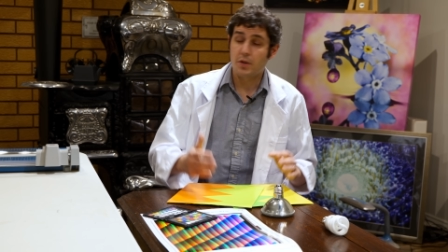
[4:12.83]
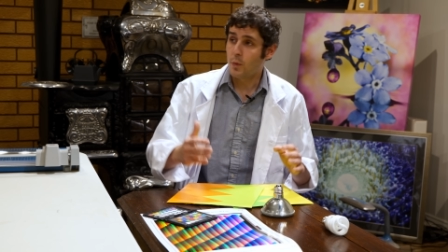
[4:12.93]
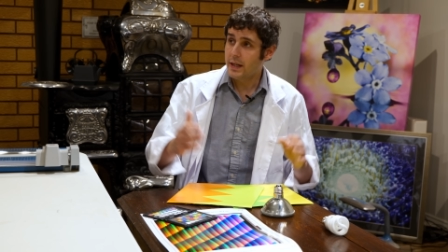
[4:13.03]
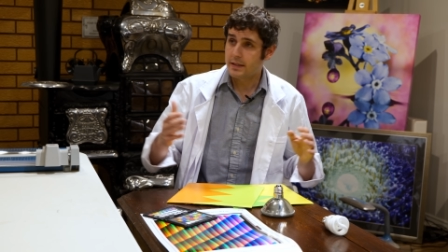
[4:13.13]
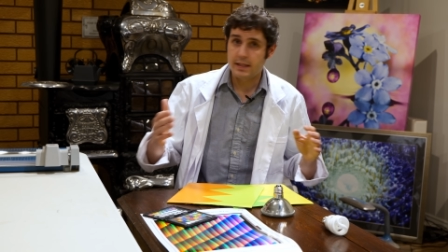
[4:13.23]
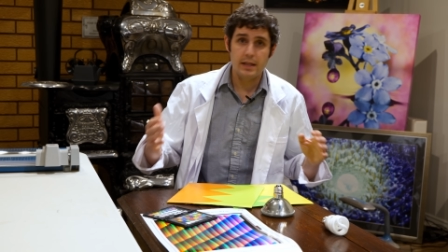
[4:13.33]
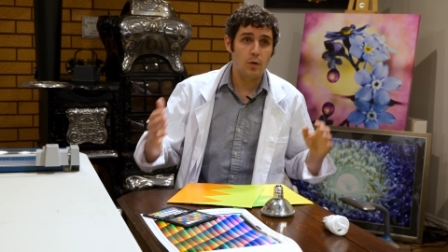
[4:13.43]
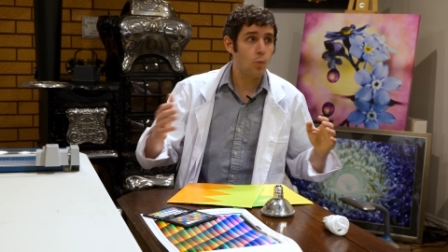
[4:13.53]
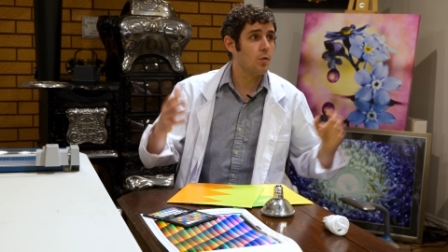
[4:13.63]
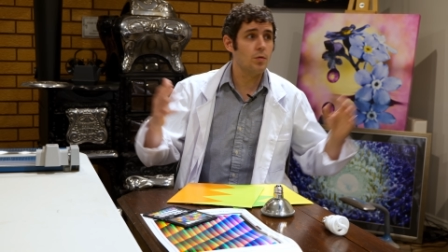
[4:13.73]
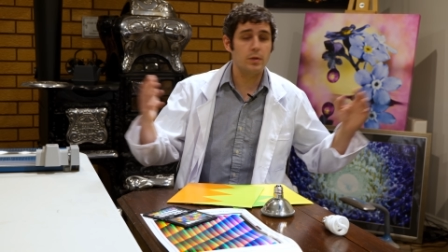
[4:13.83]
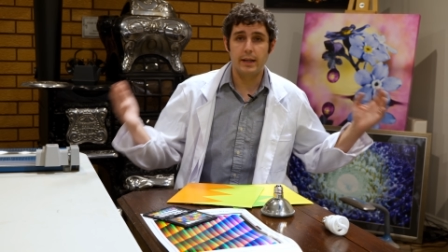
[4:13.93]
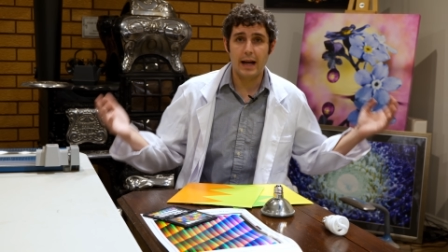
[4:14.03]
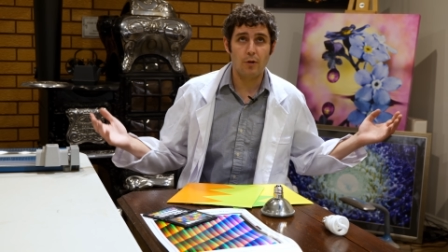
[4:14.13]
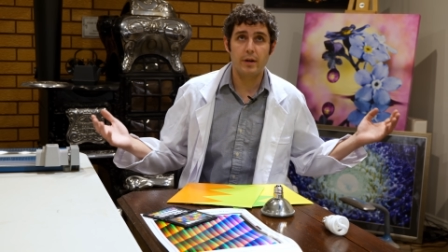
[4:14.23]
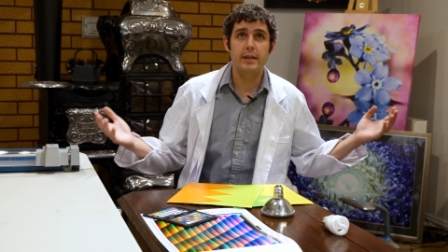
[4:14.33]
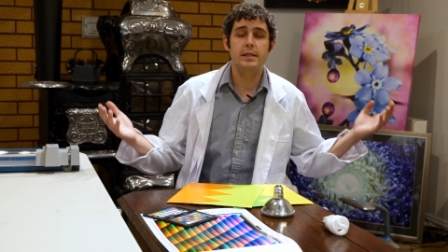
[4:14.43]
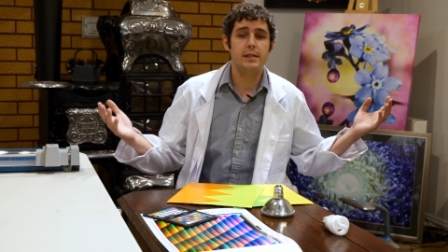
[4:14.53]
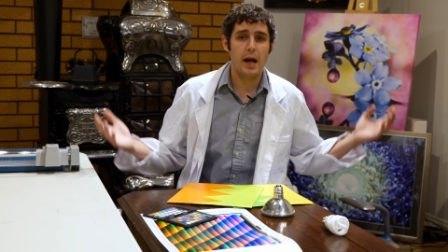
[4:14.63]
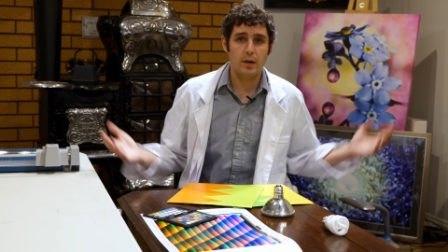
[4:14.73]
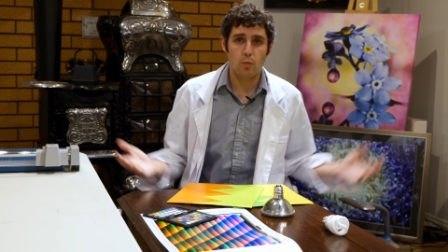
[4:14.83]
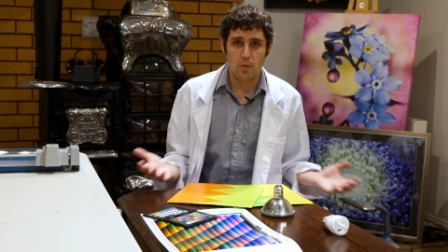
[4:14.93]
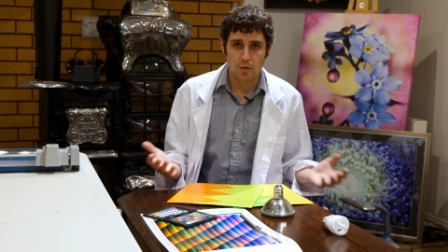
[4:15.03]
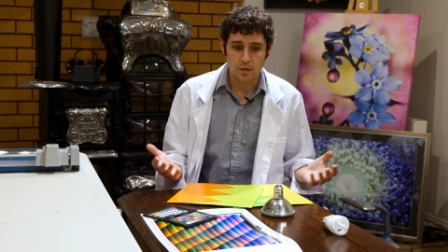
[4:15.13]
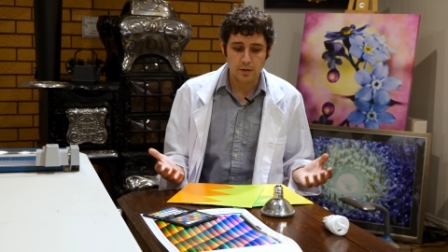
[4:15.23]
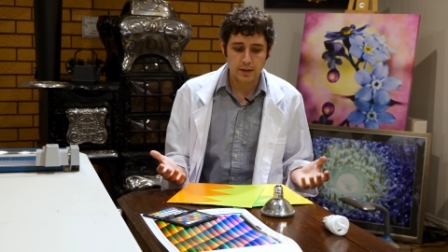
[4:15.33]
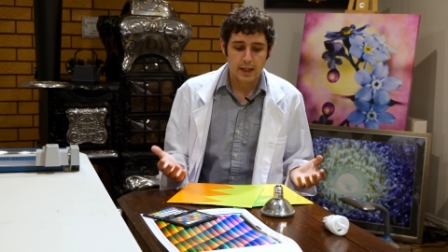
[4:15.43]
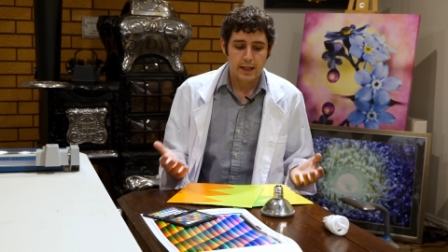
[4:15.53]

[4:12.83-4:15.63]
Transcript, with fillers: that we see the world in, our inside world,